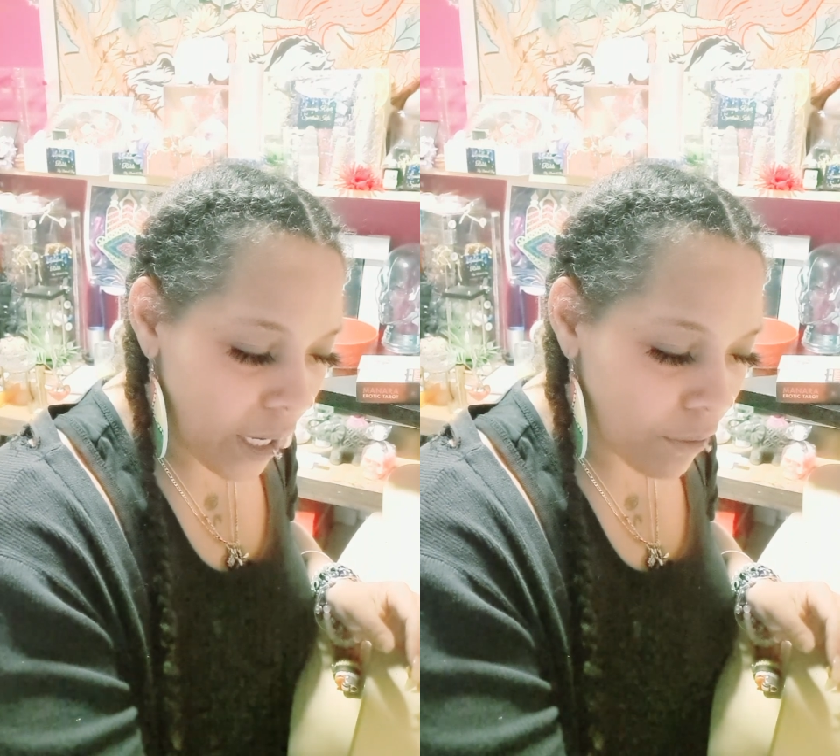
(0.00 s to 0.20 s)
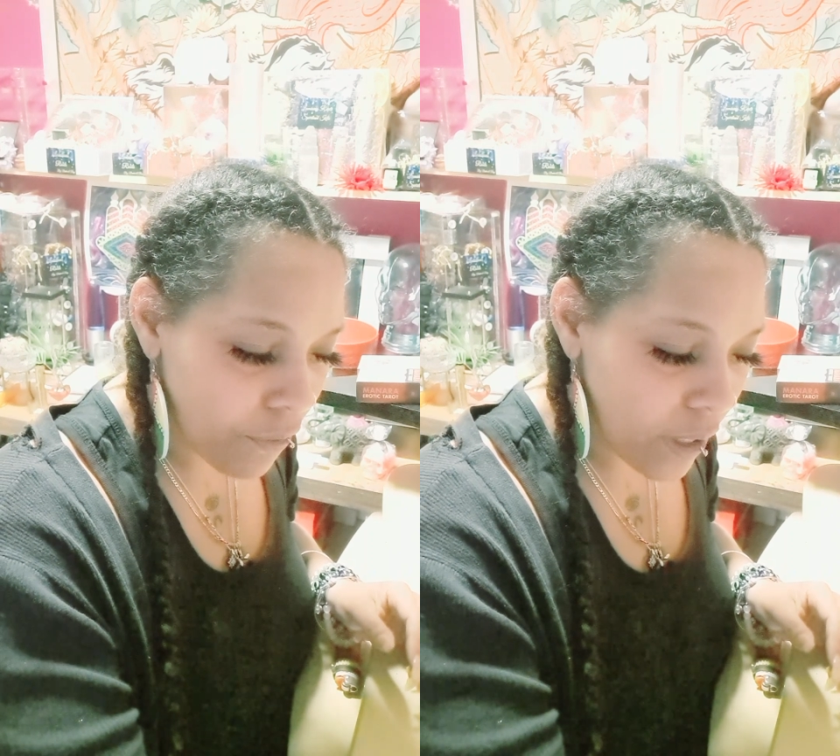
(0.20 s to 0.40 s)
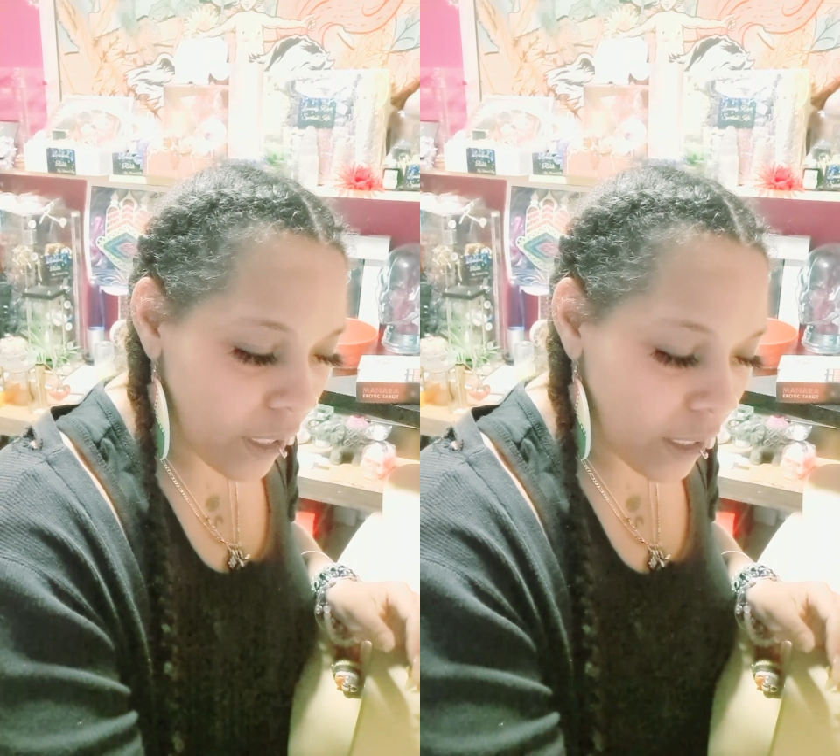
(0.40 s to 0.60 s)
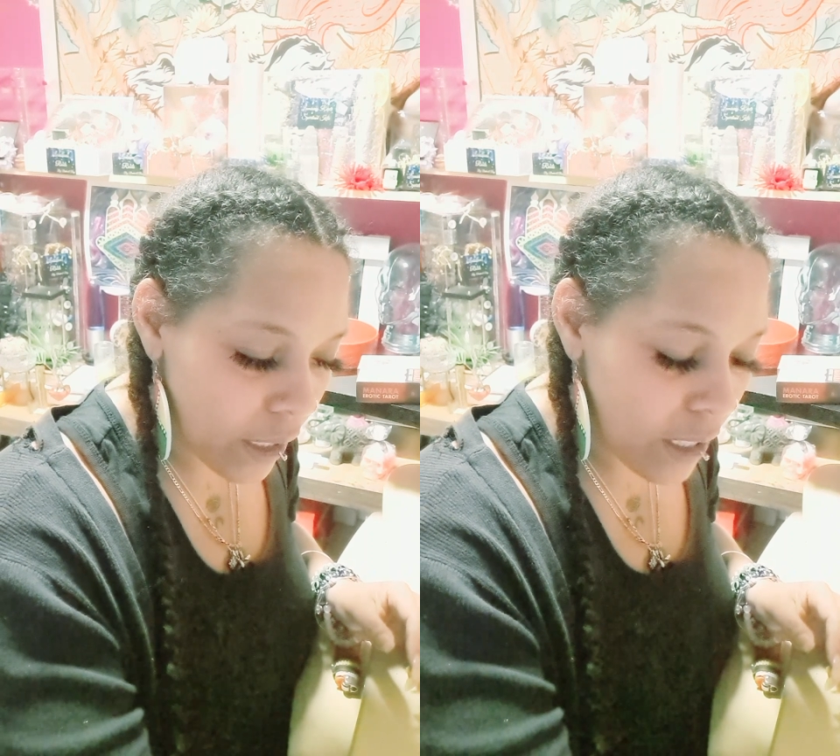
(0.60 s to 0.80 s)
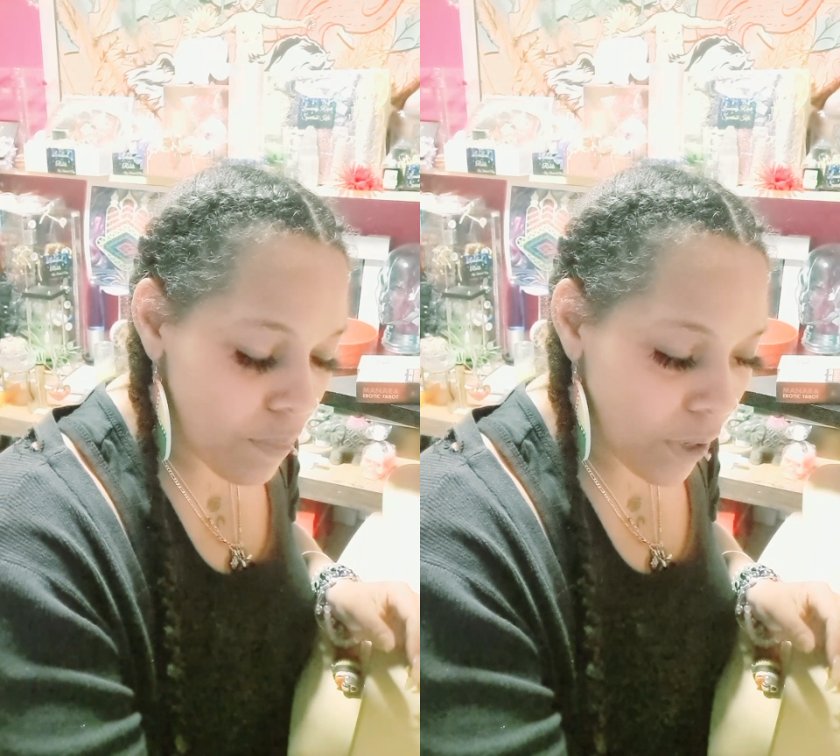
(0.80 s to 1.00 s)
and fucking
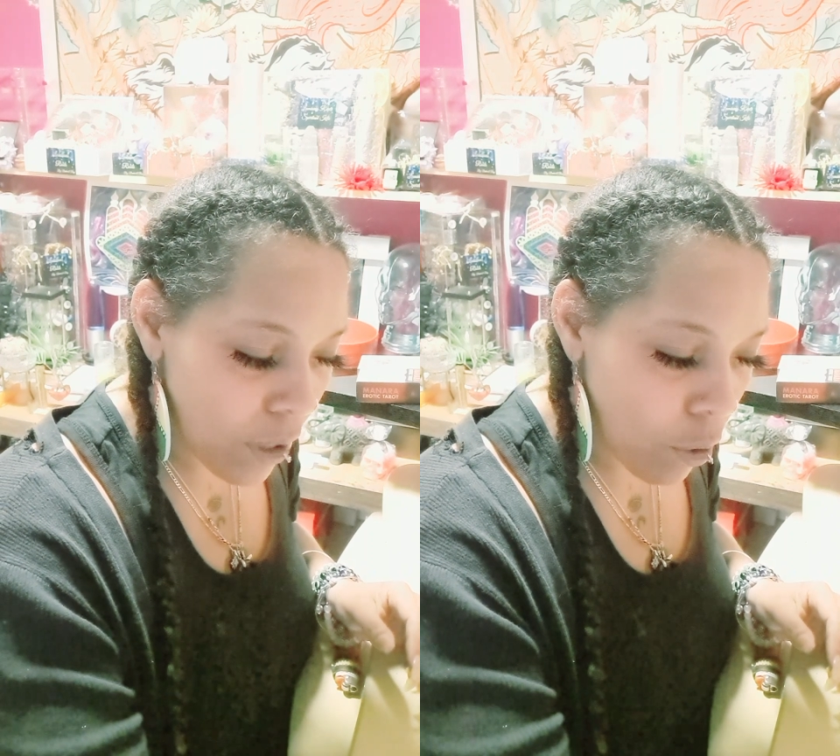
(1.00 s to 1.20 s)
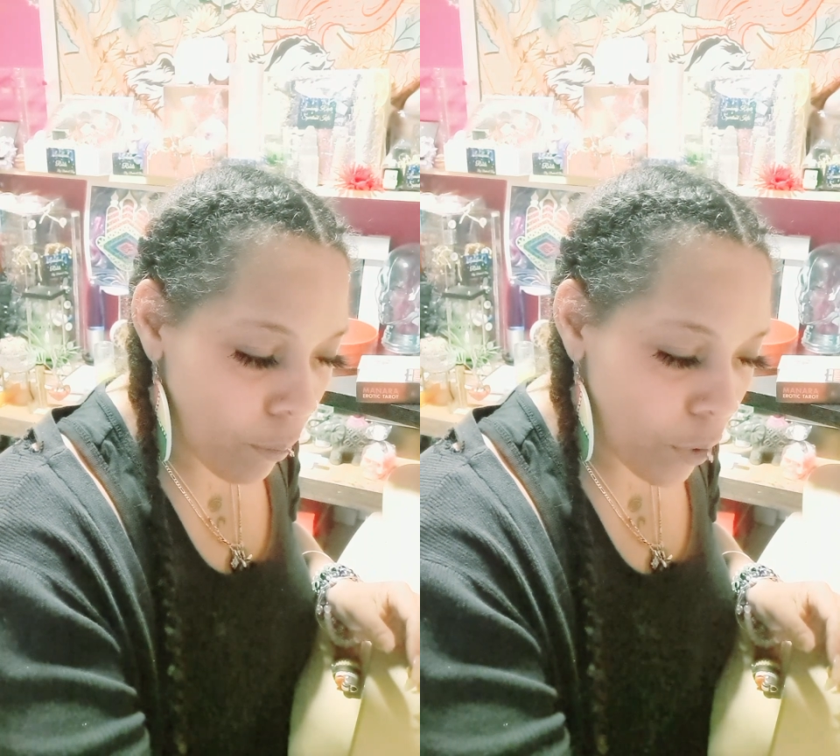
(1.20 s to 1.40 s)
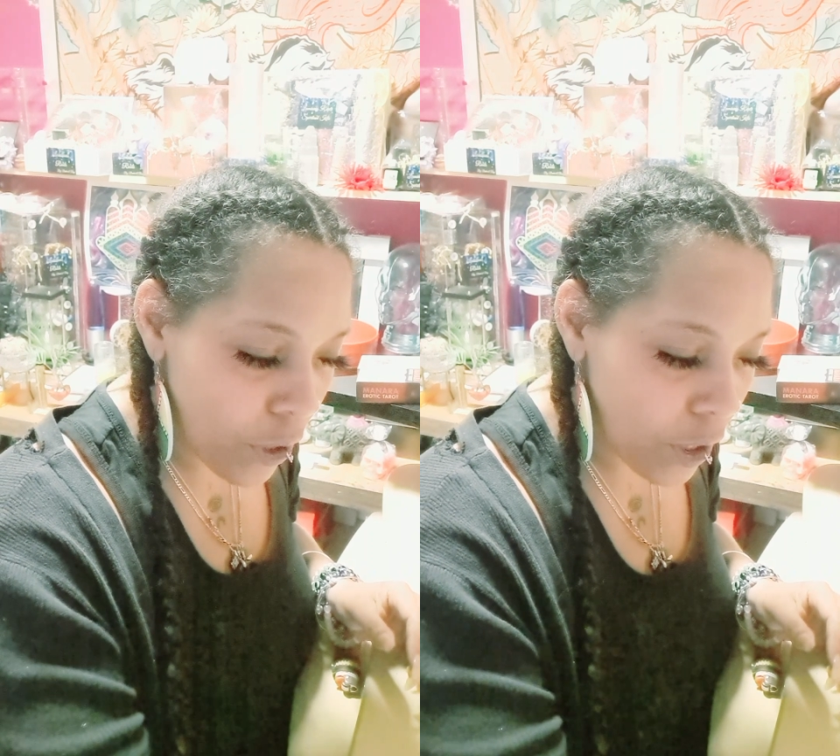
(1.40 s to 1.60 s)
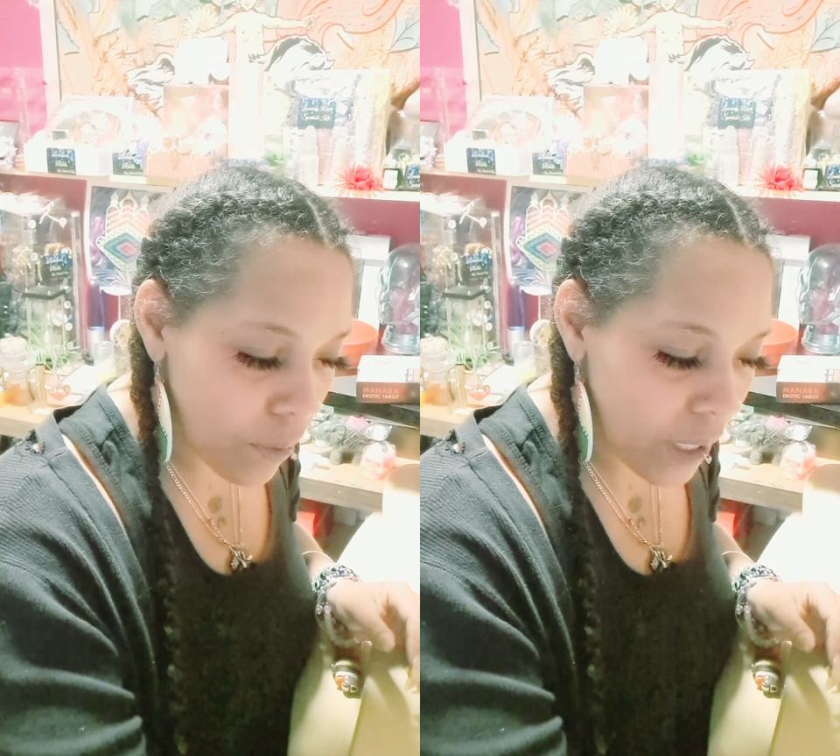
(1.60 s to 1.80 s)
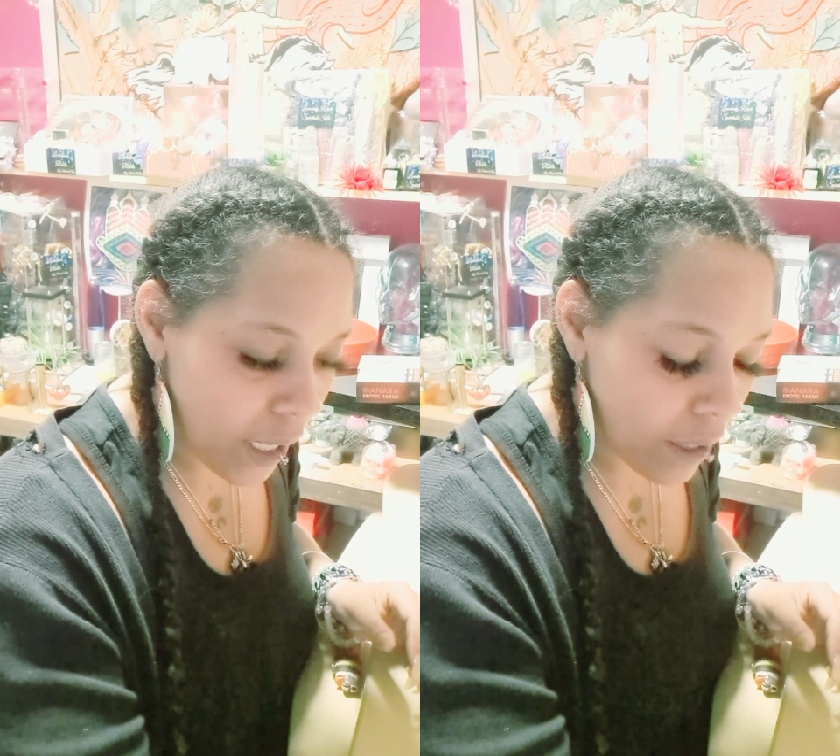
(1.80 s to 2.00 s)
Libra or
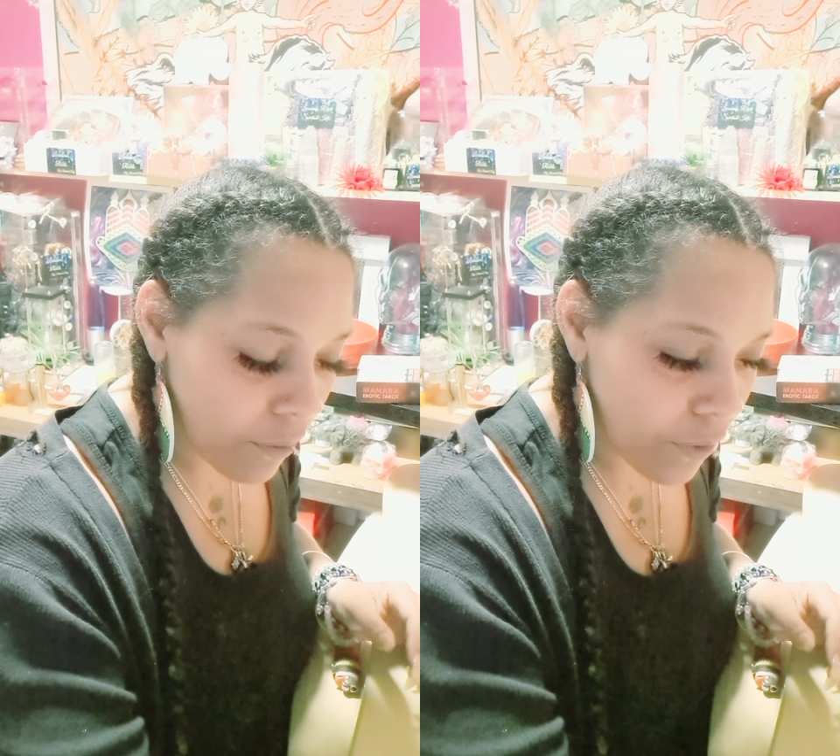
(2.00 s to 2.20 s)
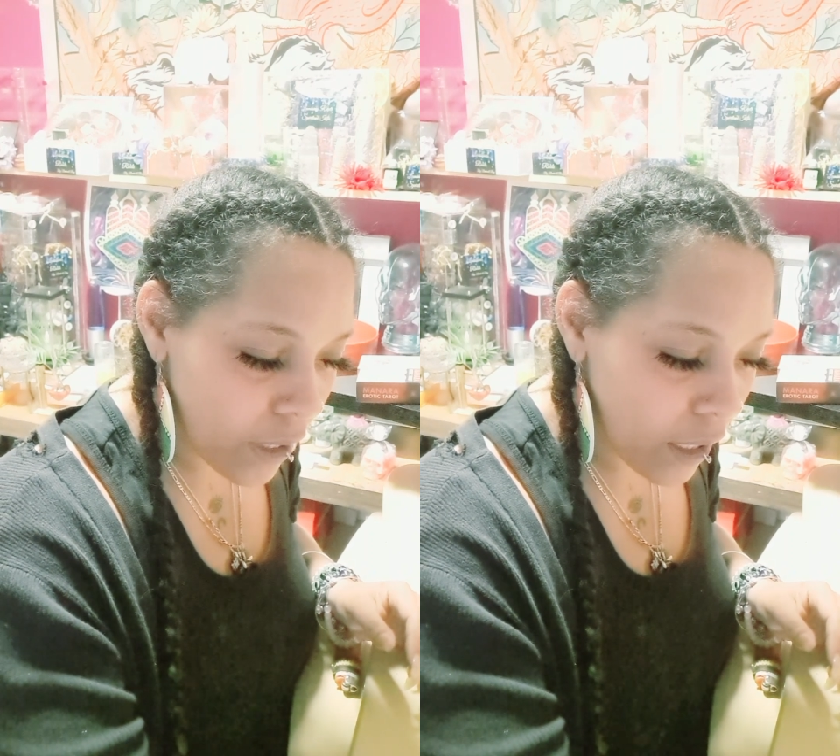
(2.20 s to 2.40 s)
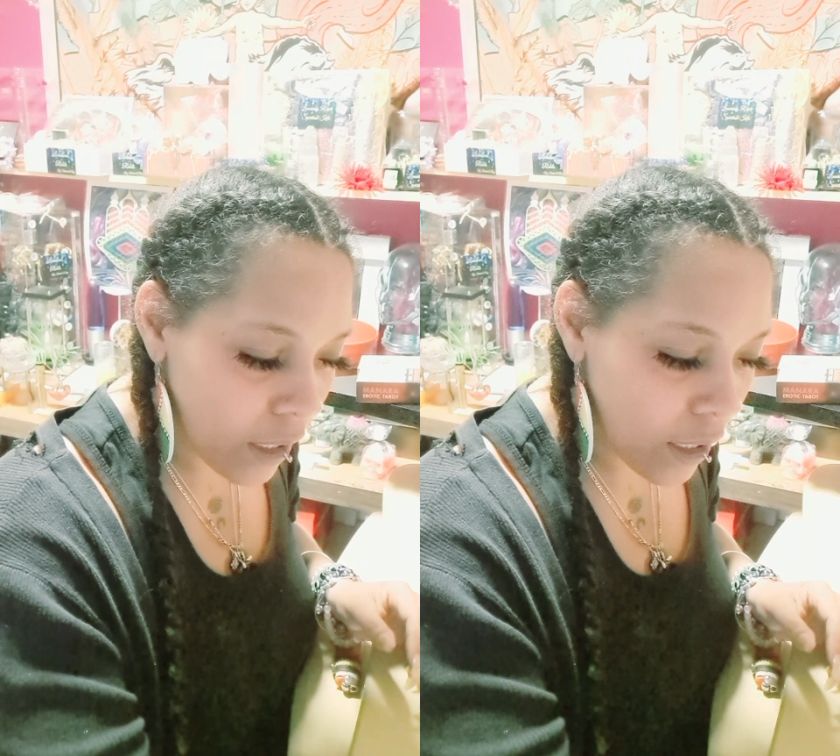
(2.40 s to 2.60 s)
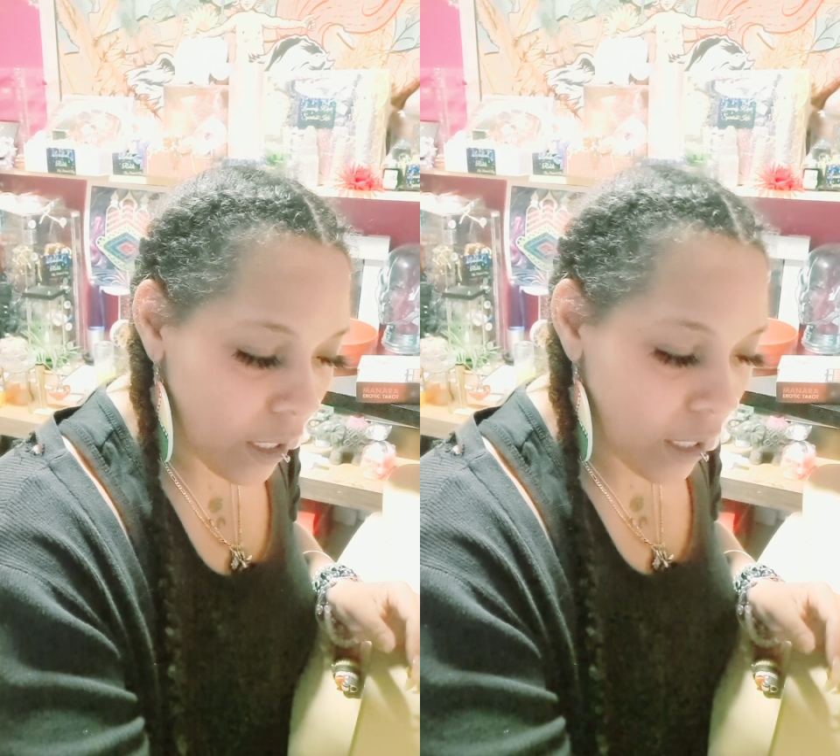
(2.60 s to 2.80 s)
Mercury and fucking